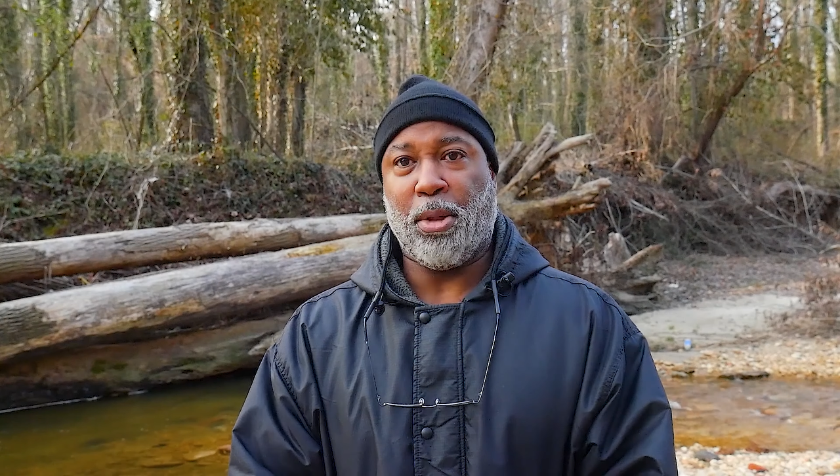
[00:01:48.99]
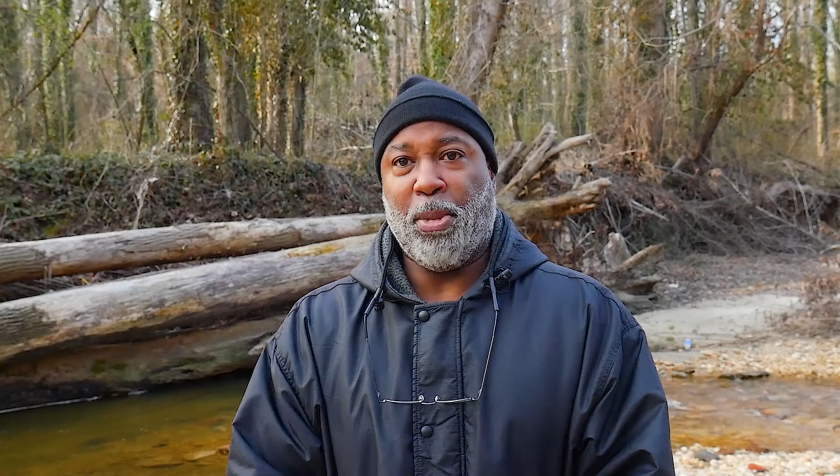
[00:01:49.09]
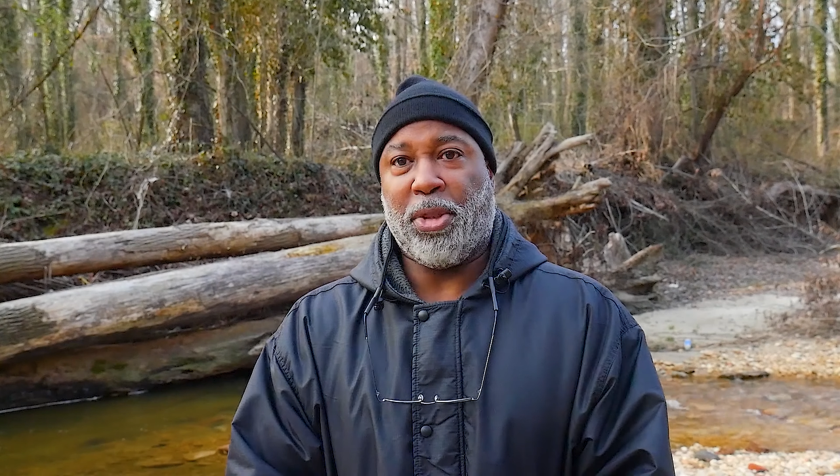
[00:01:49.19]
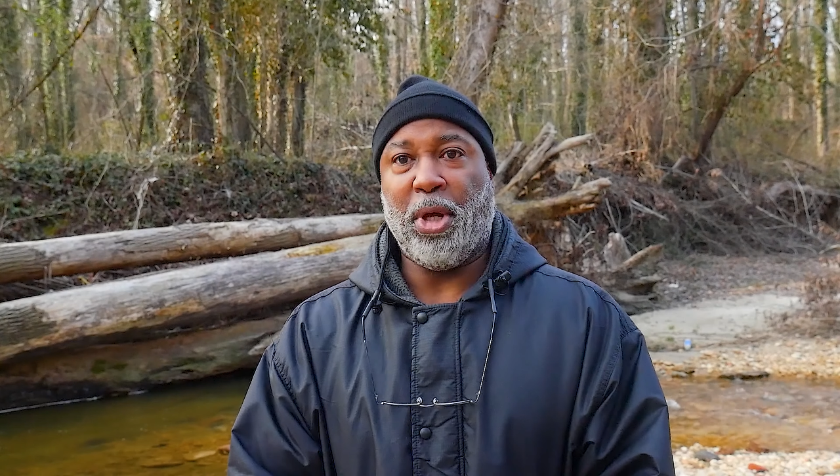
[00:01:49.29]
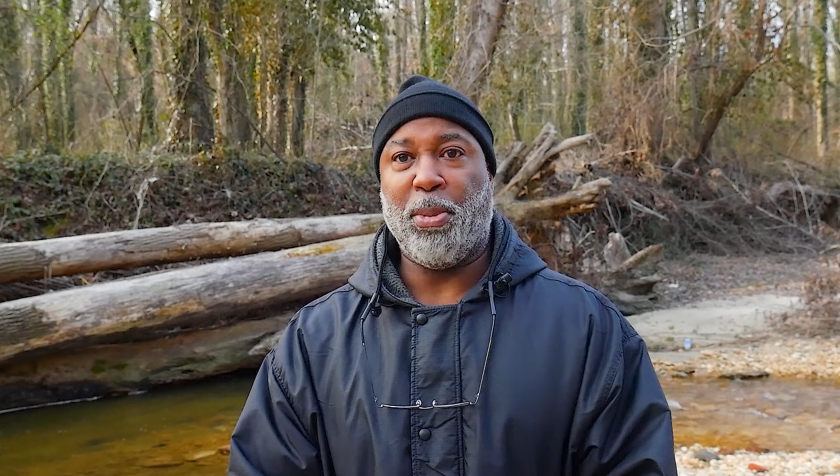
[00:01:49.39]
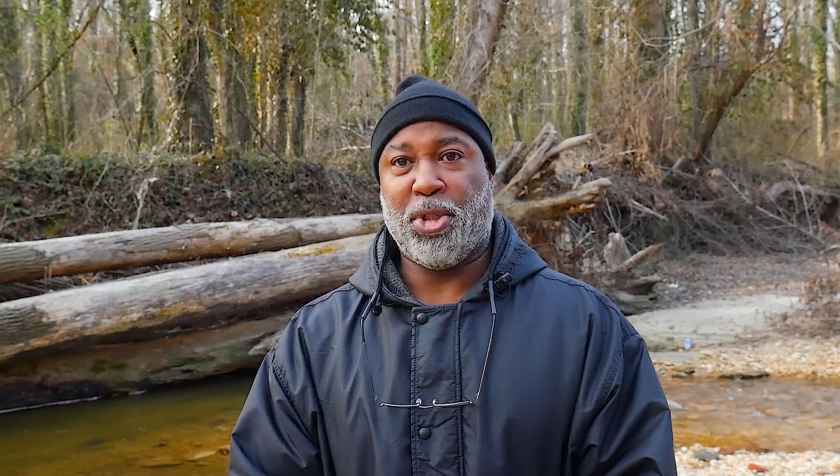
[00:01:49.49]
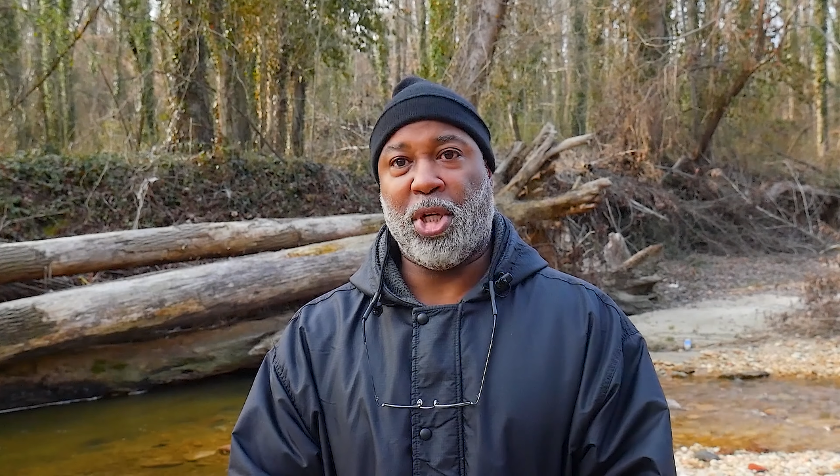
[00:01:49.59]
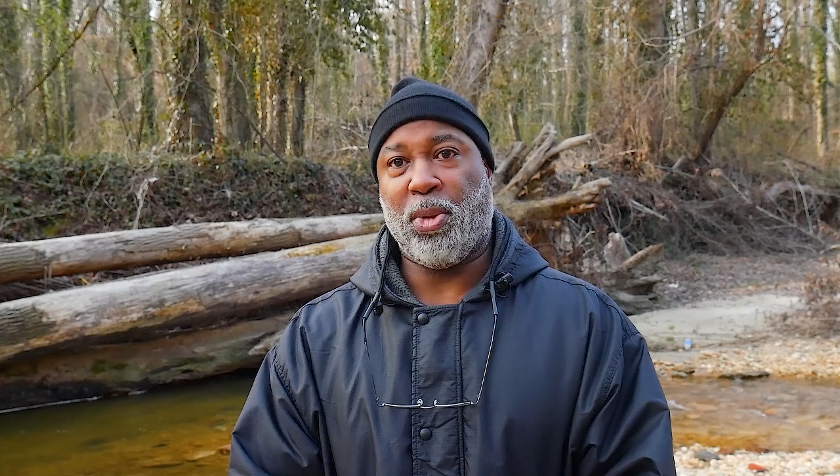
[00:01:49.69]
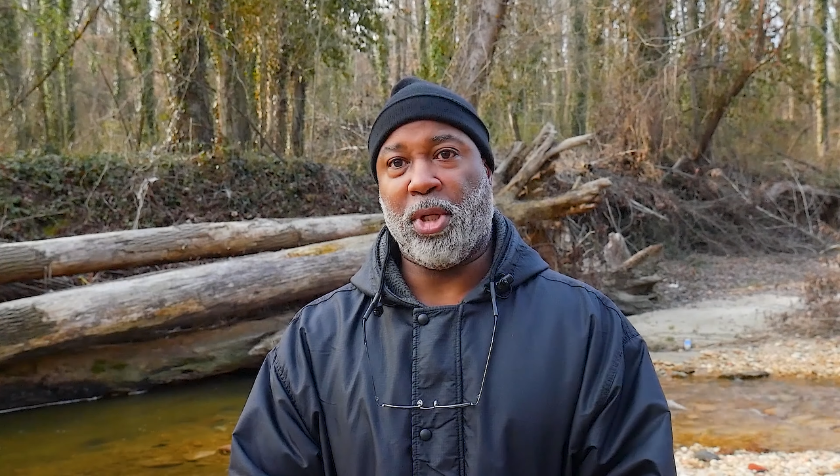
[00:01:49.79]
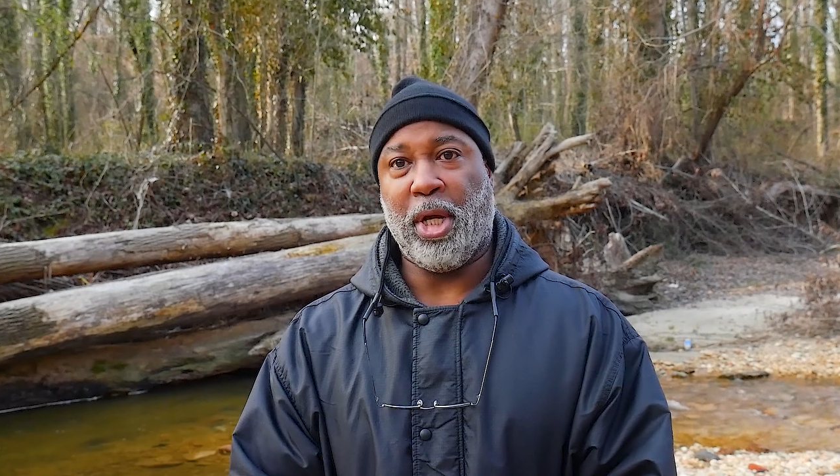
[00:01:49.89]
make that
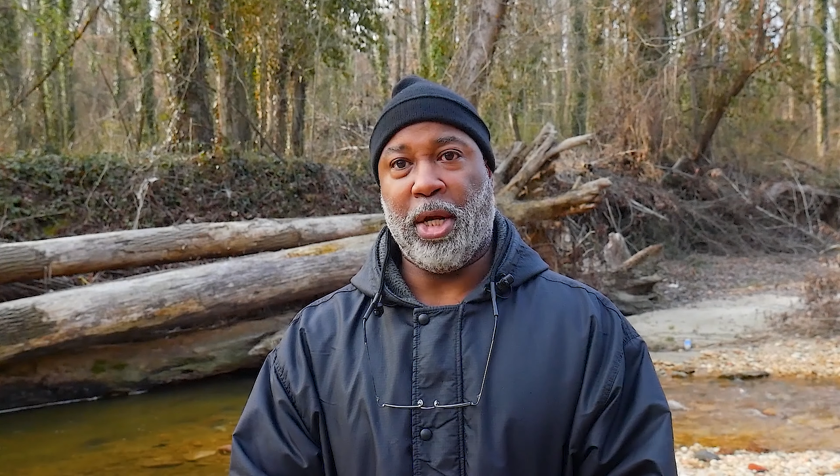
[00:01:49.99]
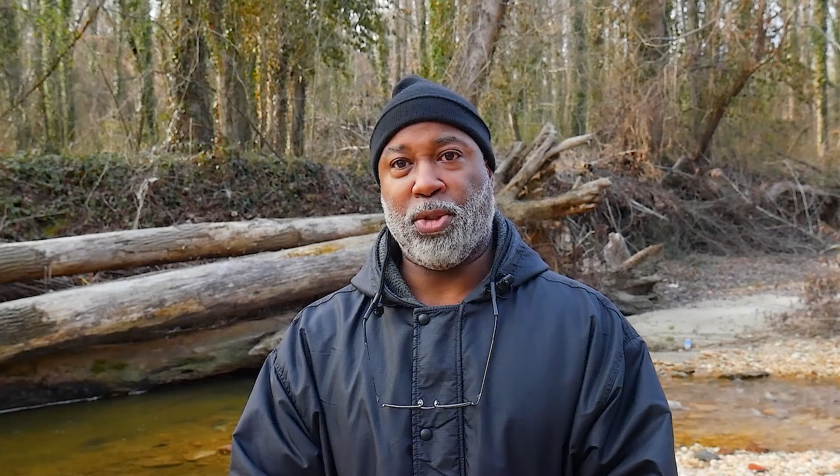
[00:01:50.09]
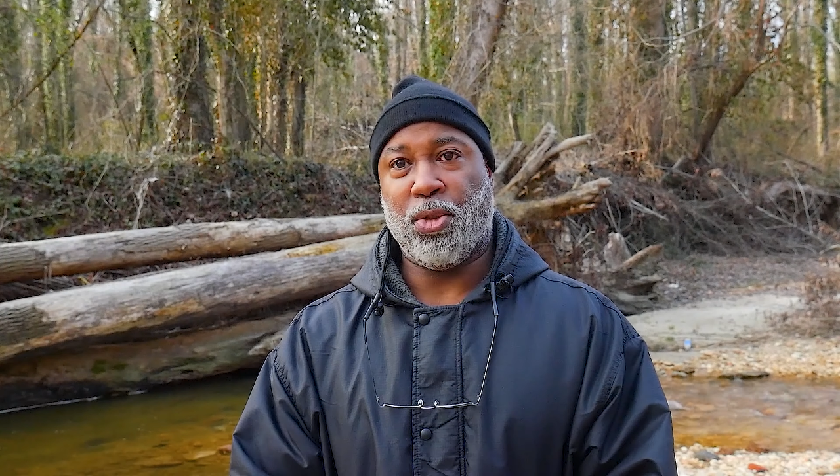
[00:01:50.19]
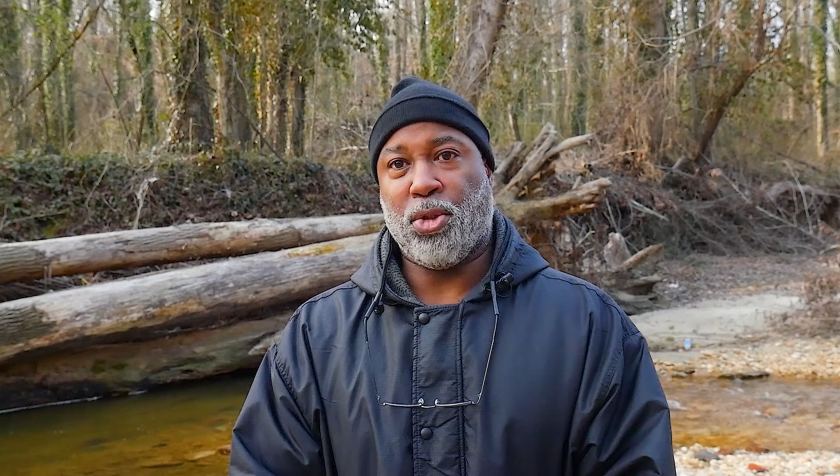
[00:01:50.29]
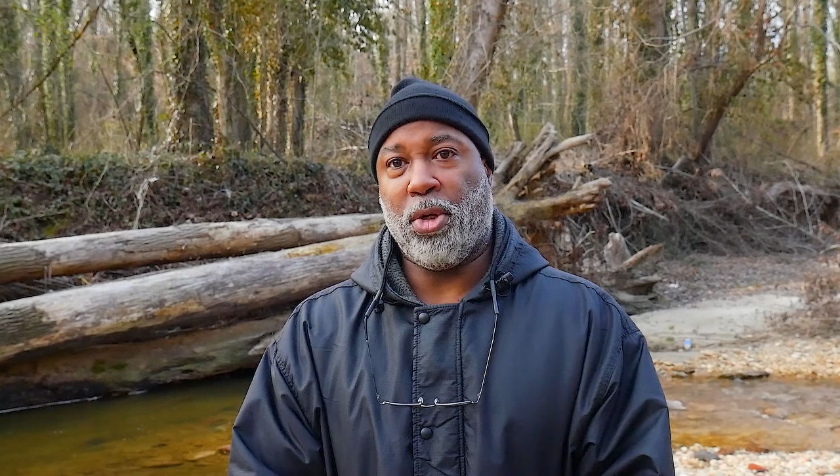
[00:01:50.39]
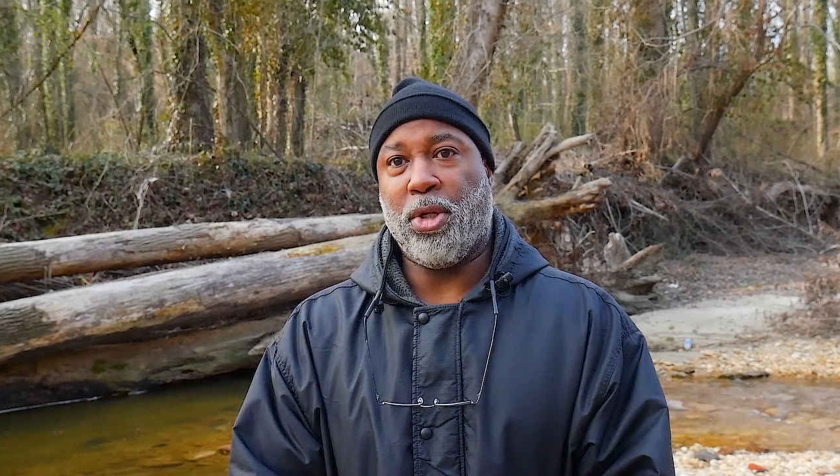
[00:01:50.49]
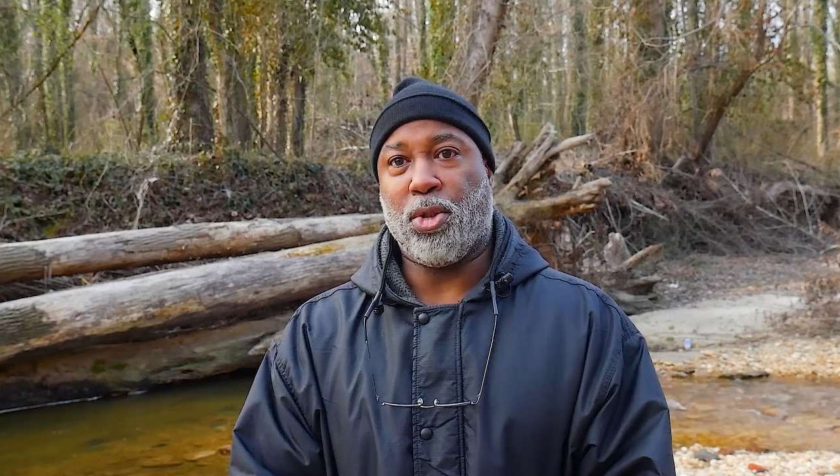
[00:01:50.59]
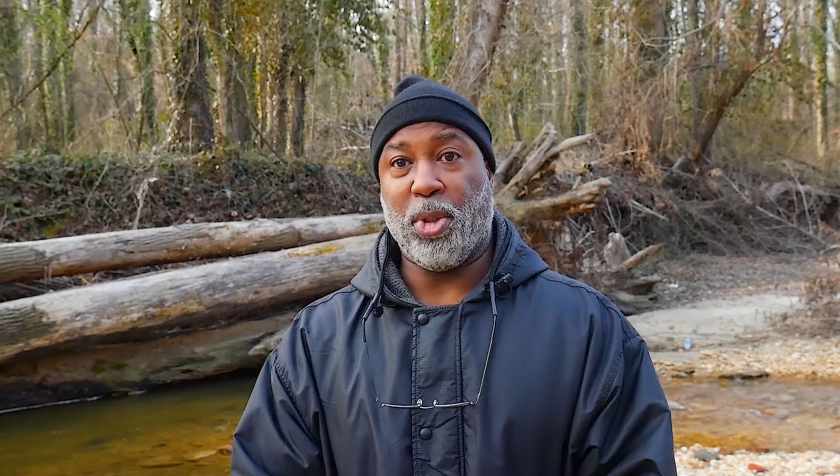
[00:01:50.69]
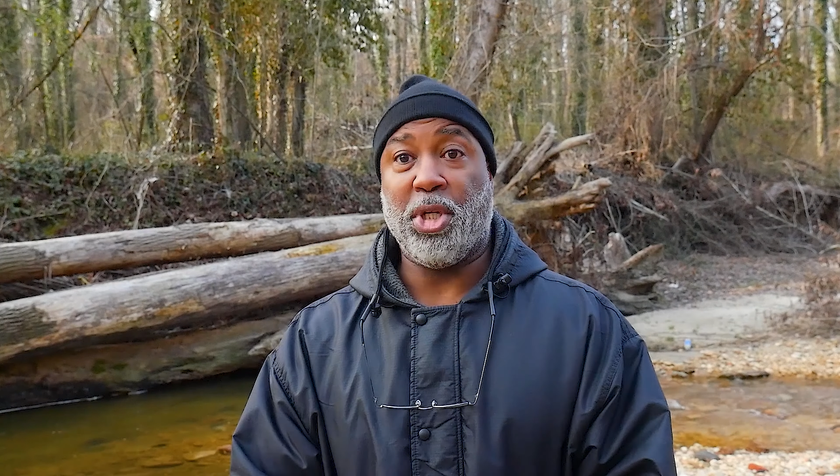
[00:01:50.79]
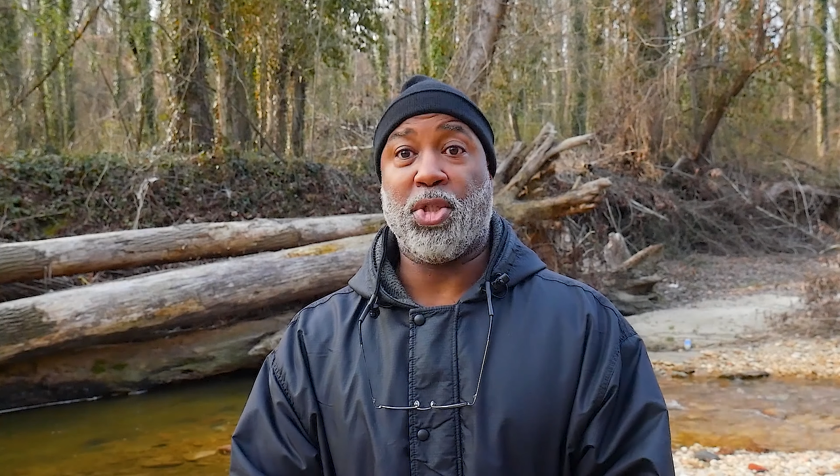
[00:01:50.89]
materialize and turn
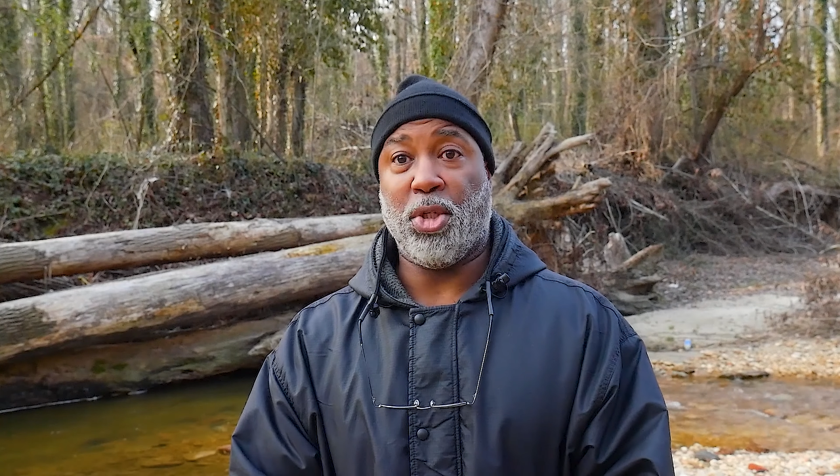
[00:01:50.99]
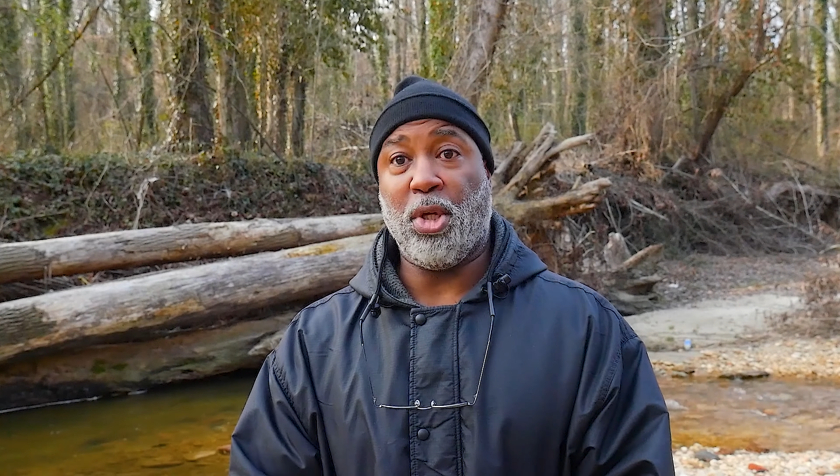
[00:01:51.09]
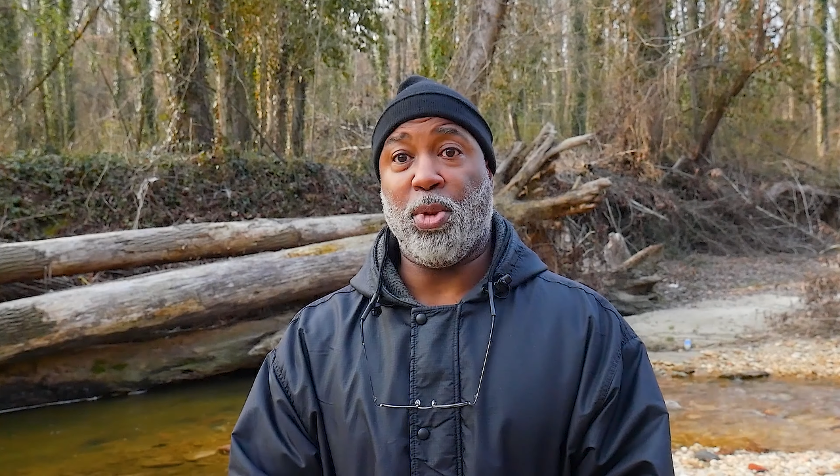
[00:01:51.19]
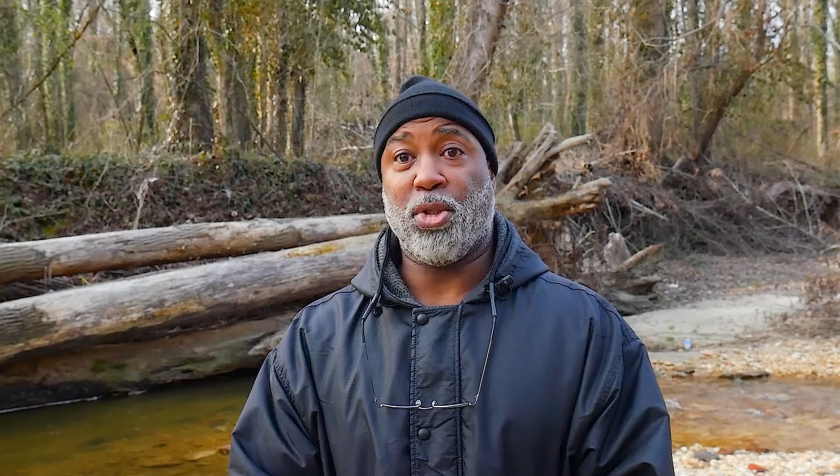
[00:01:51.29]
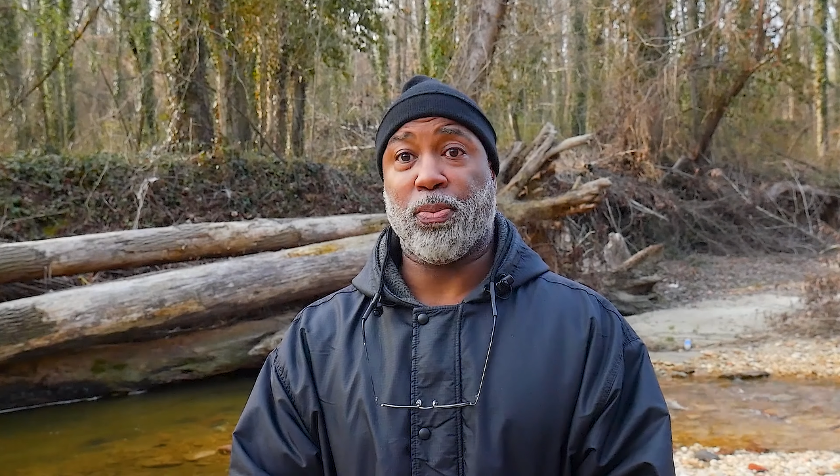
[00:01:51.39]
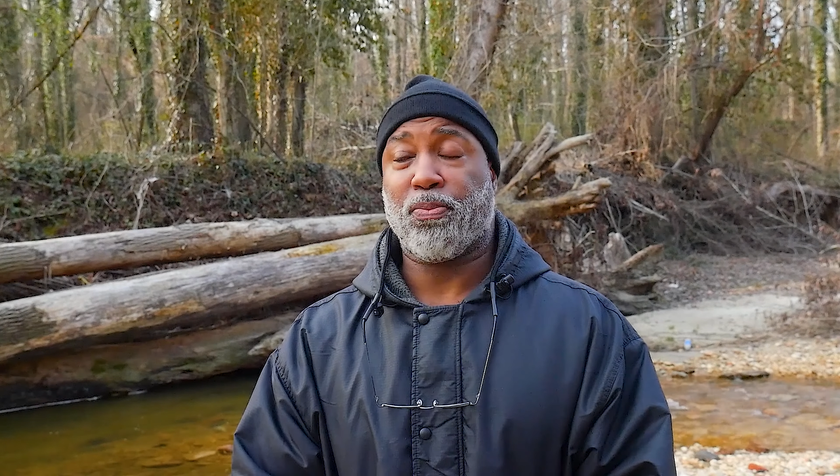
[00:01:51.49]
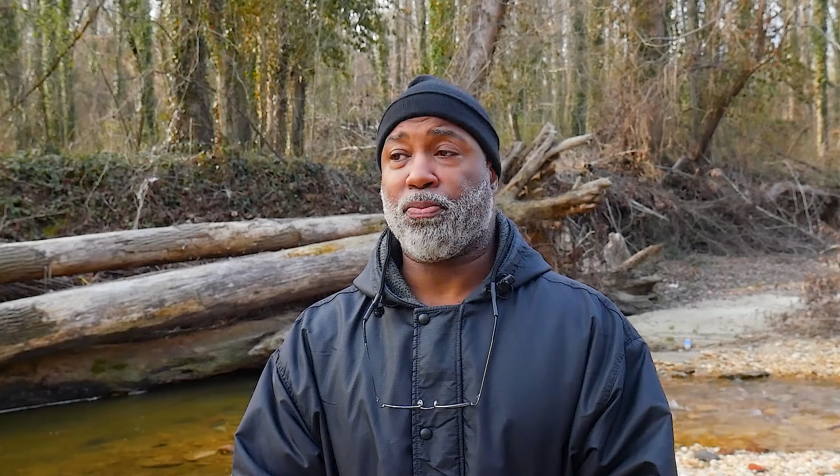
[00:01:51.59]
into a decent image.